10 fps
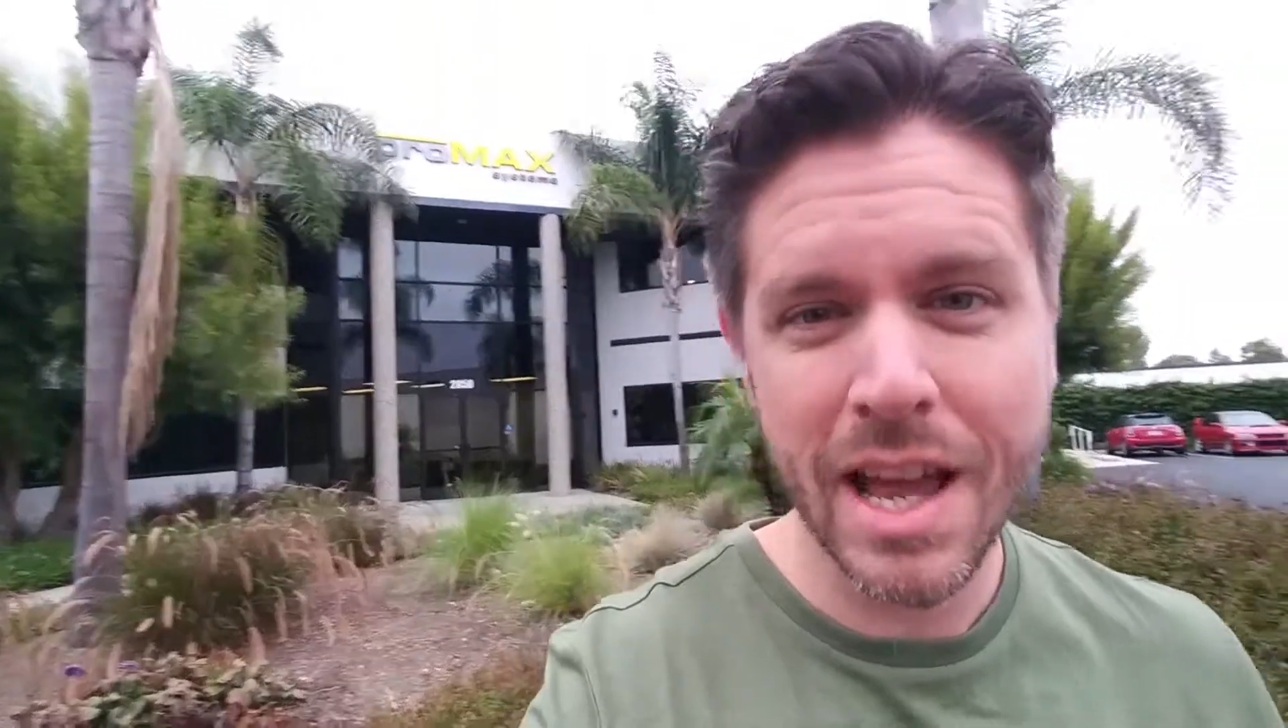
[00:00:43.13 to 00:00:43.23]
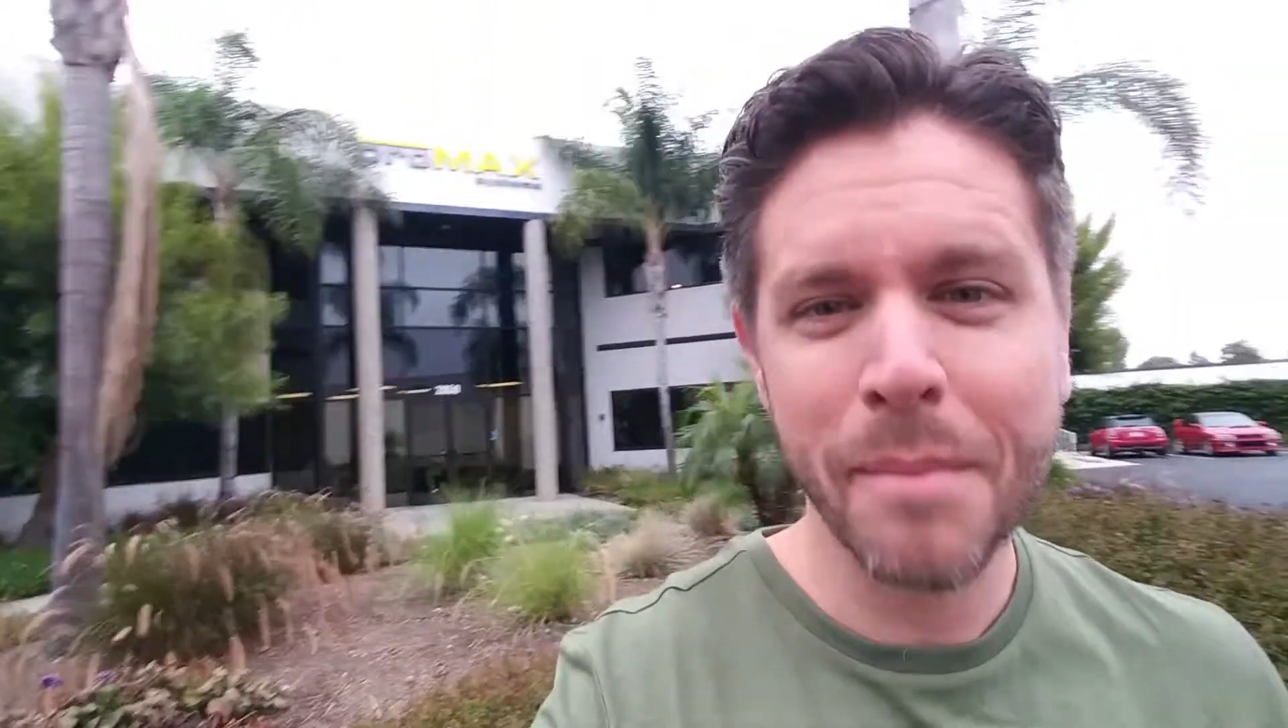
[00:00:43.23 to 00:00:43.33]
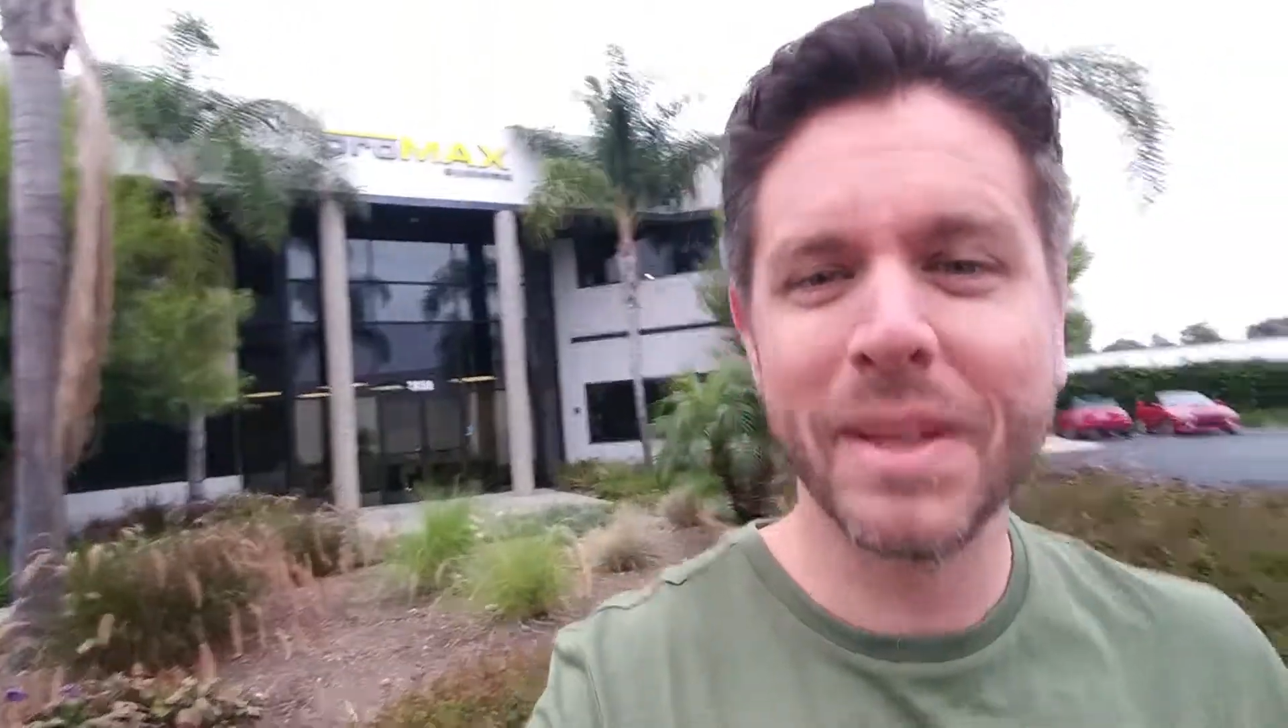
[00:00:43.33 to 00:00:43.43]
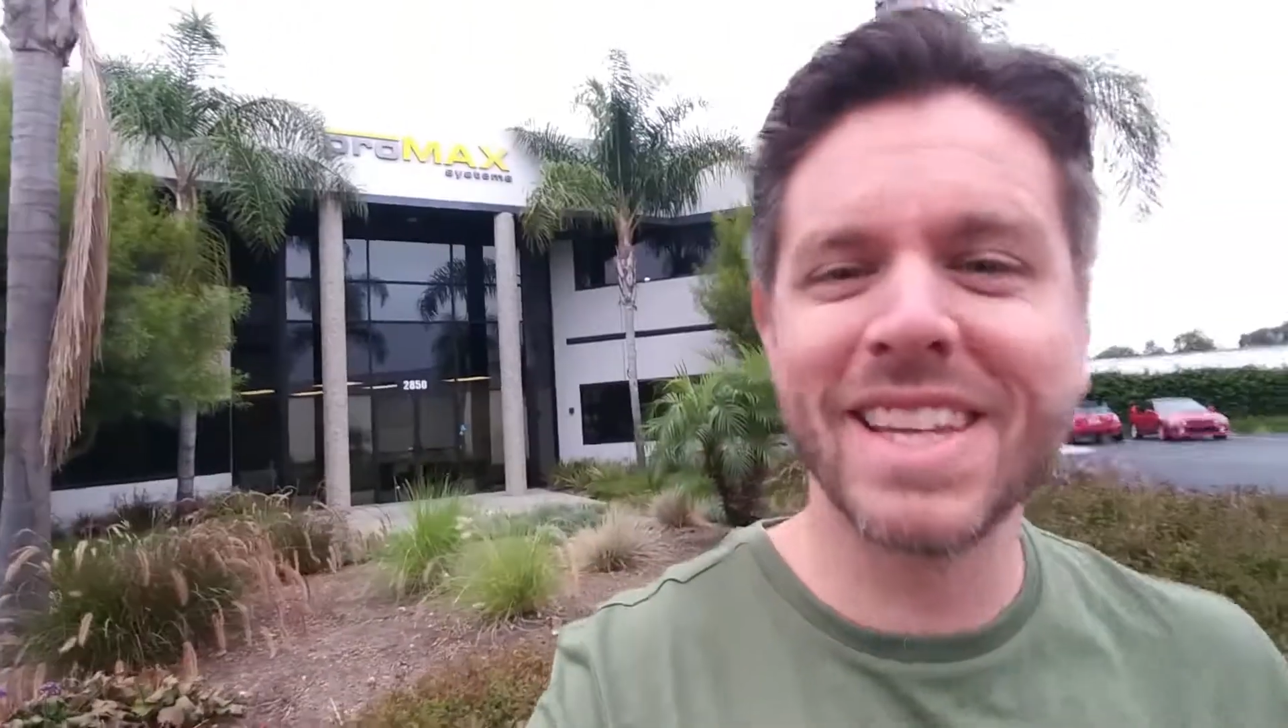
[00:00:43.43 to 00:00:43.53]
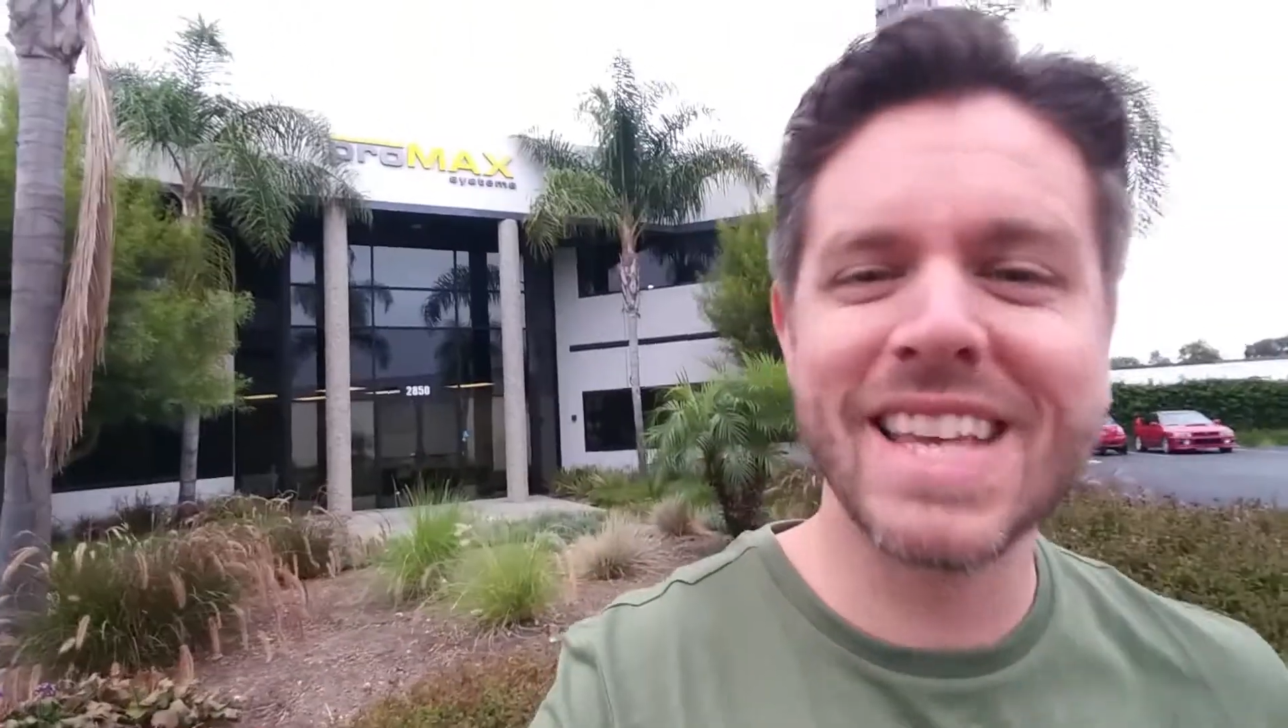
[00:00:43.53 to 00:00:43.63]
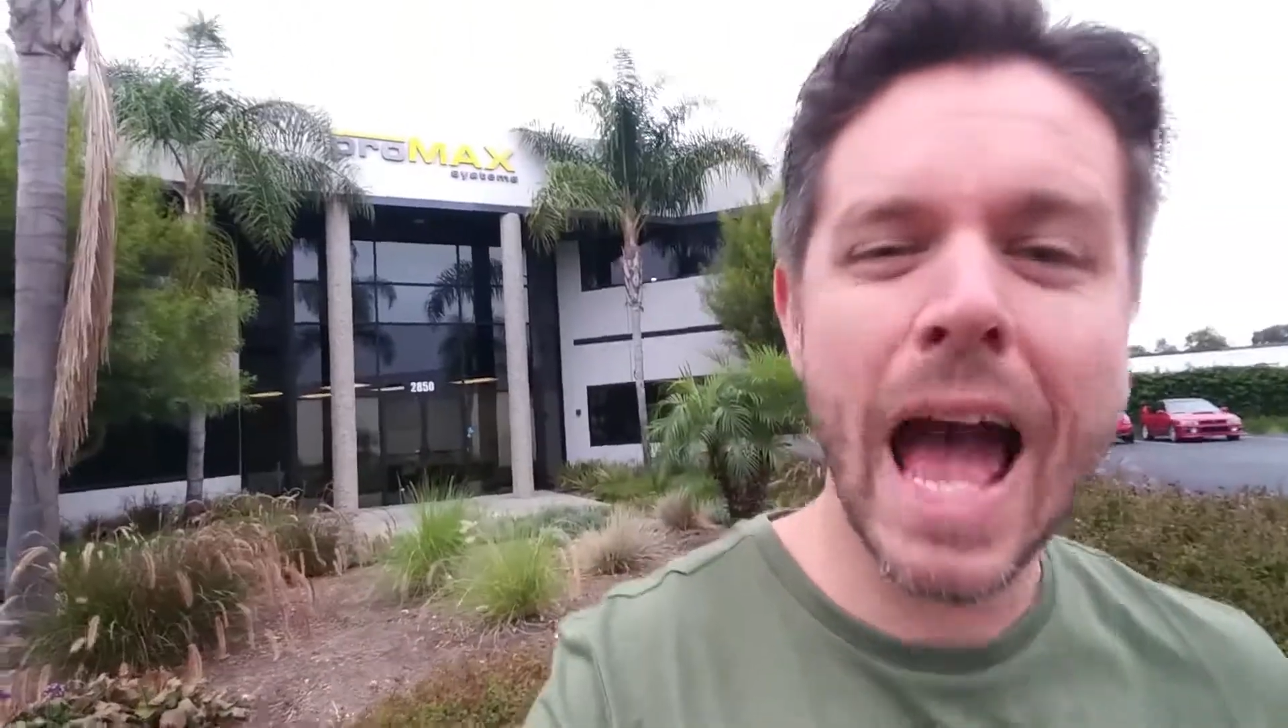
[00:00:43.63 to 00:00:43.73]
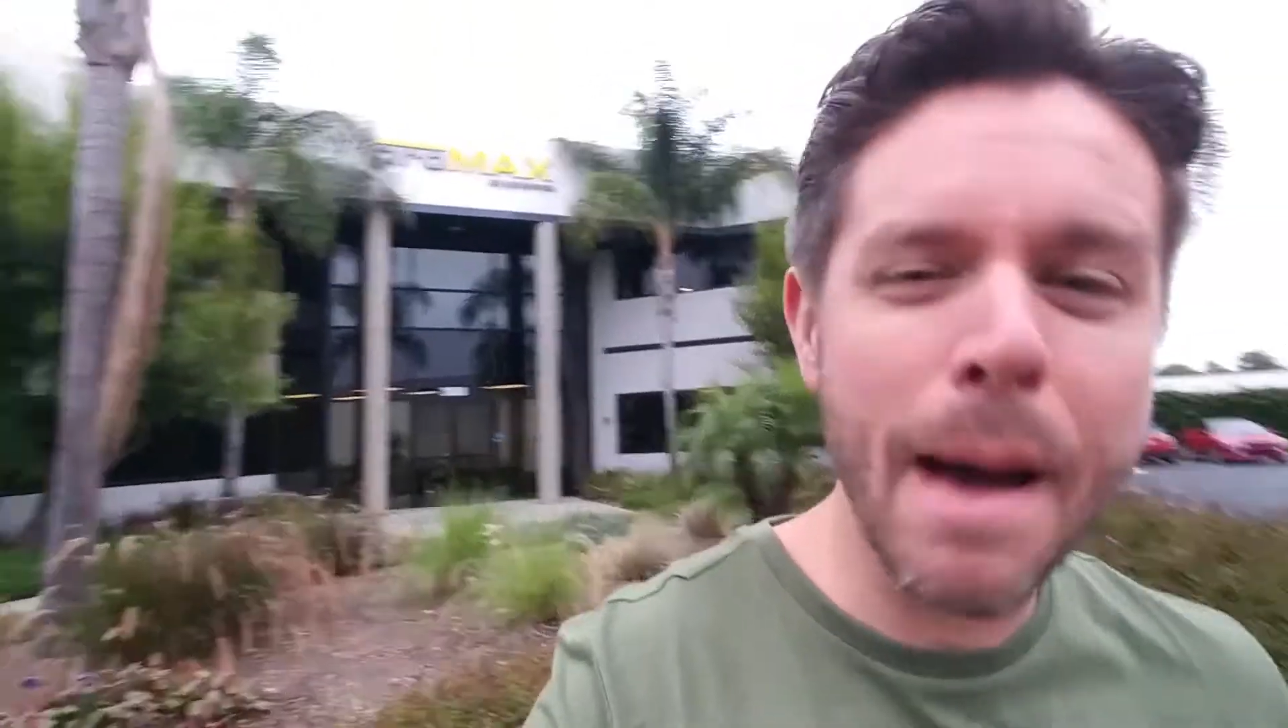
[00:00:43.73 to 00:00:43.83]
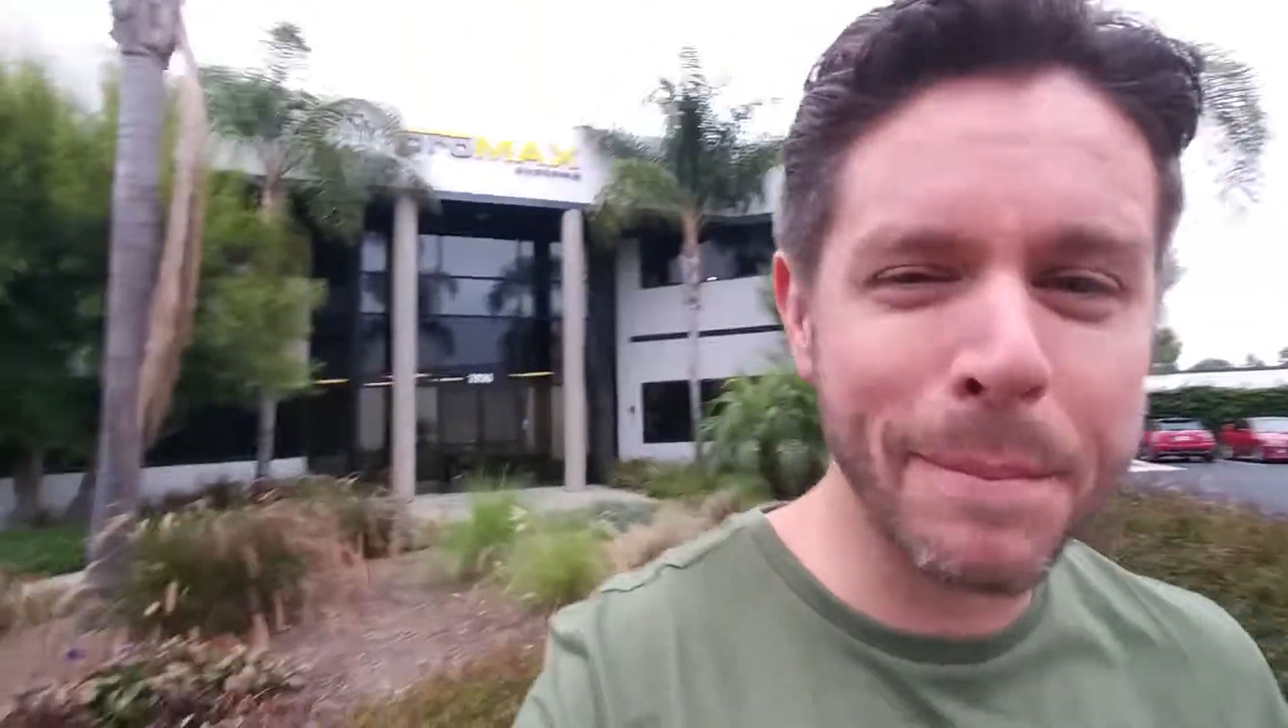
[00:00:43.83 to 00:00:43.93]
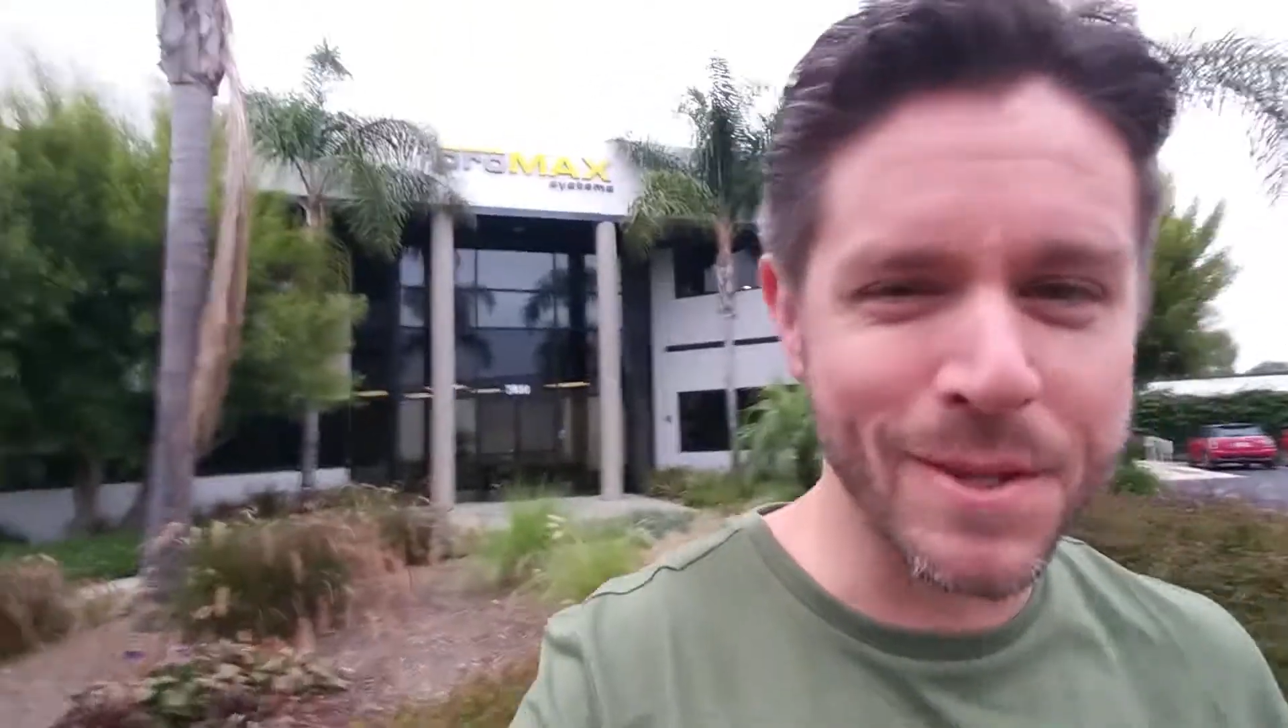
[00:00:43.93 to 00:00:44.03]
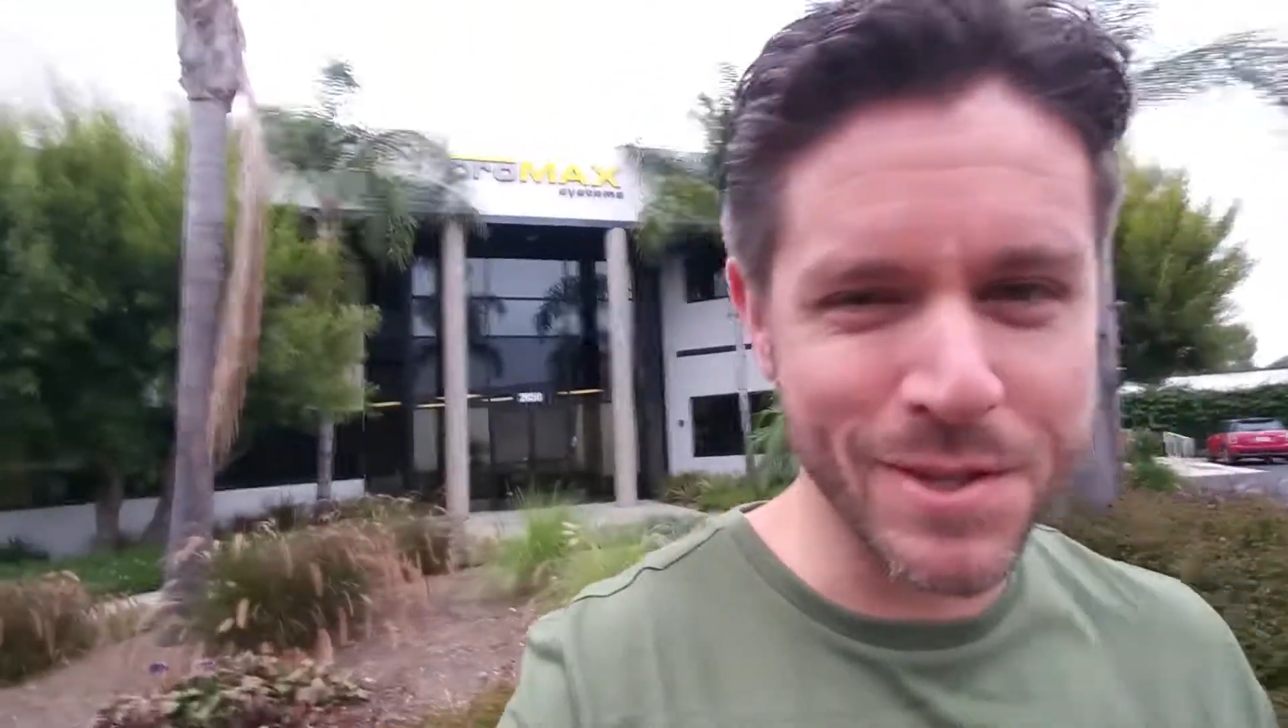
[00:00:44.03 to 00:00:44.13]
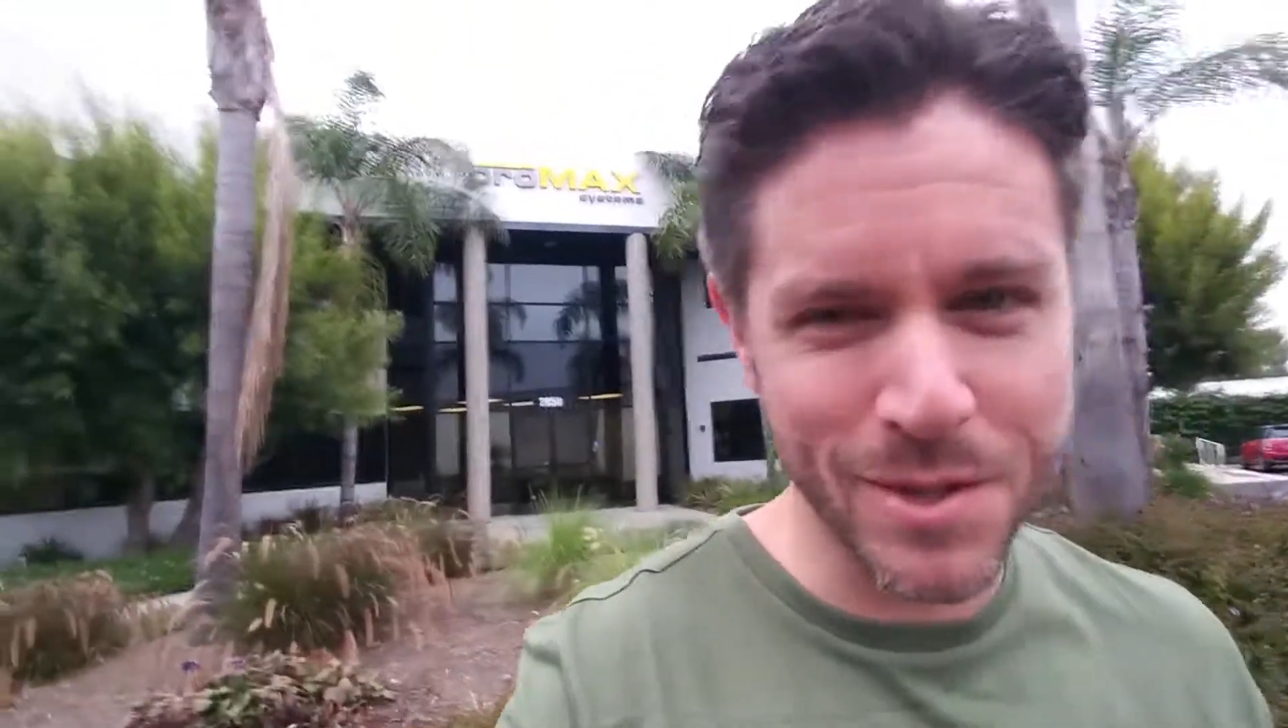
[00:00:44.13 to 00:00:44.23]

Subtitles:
But this happens